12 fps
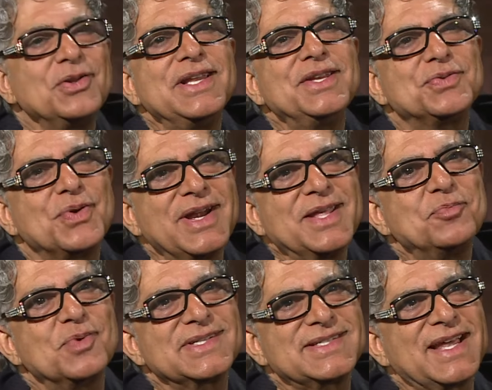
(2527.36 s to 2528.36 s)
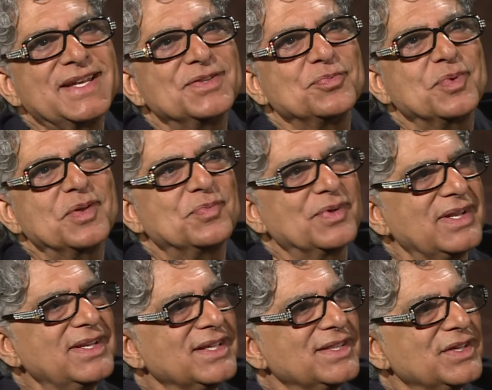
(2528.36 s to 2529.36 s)
only 20% of
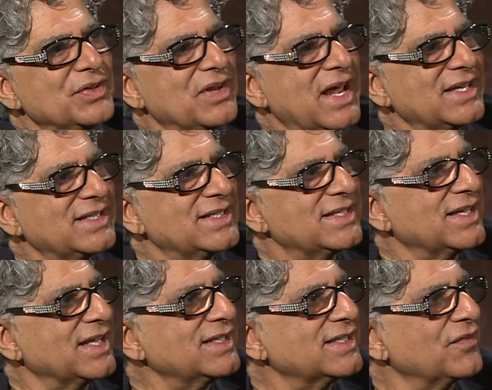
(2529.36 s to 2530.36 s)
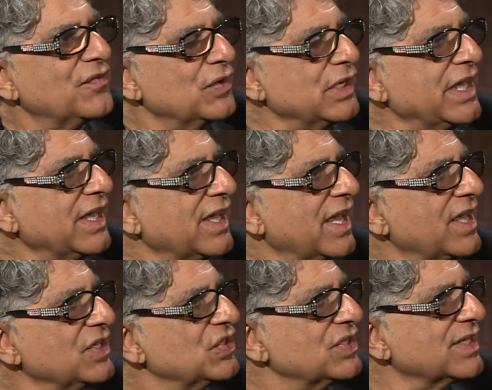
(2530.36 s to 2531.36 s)
people in the United States are fully
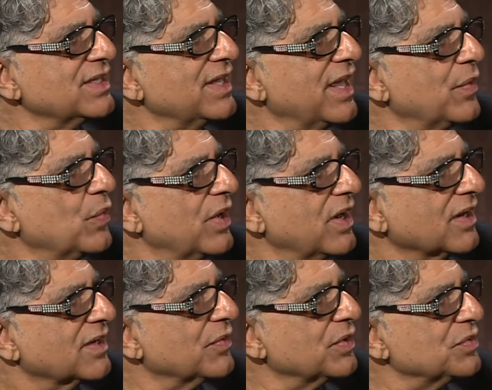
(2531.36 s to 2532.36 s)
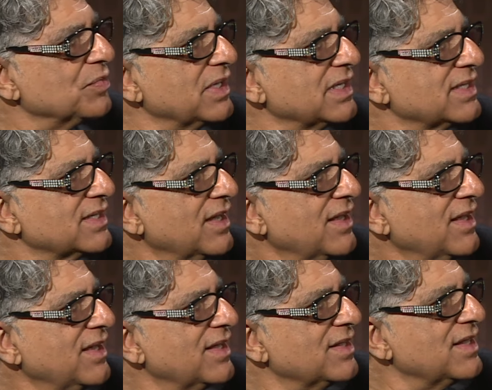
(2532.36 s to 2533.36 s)
engaged in their work, which means
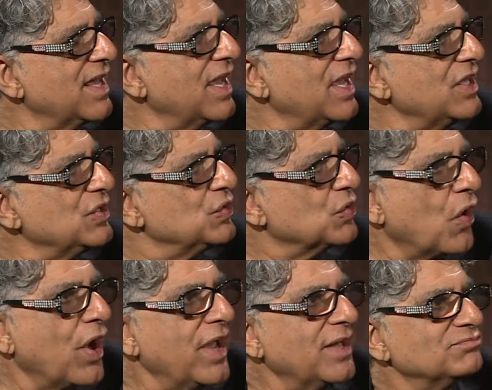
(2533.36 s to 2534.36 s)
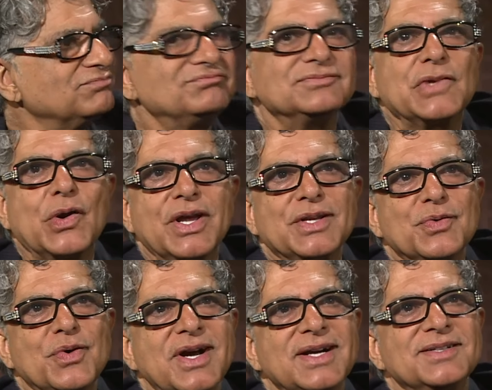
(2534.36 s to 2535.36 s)
they enjoy going
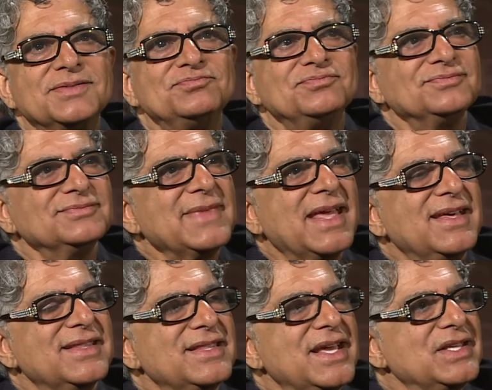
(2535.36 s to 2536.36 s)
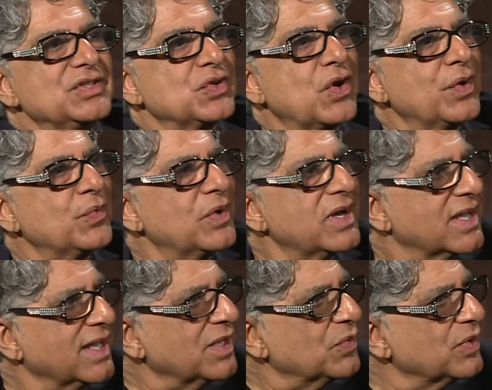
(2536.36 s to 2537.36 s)
to work. They enjoy
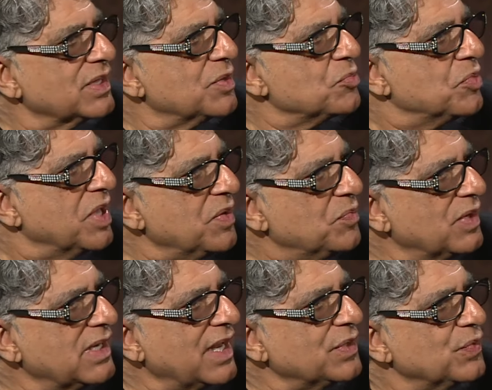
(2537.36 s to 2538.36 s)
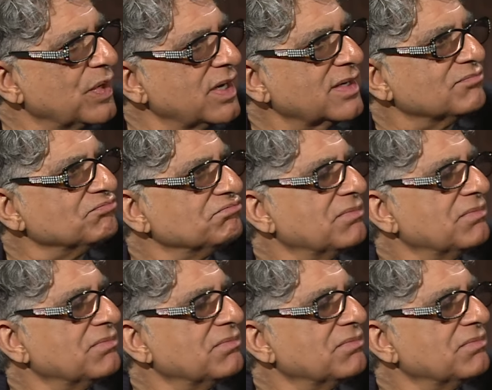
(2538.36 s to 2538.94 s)
working with the people at work.